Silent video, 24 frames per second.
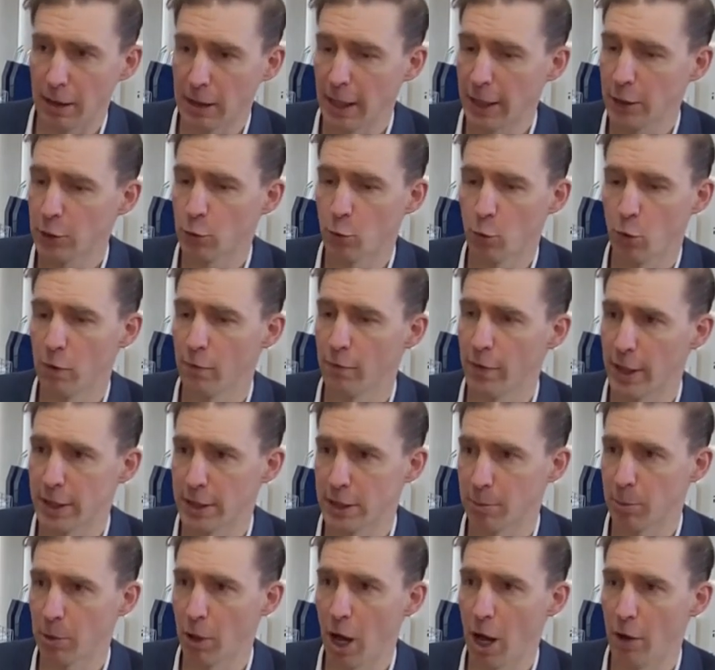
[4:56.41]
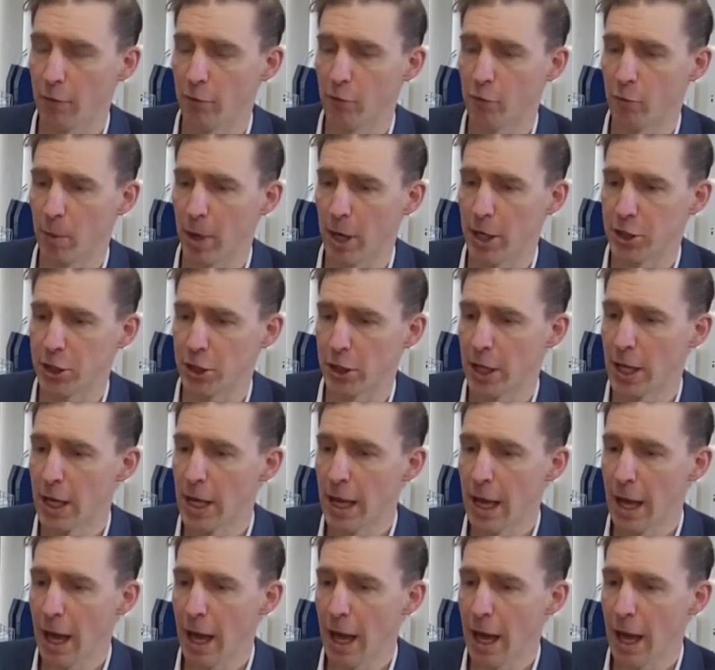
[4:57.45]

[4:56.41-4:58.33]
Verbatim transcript: linked to all of our supplier information.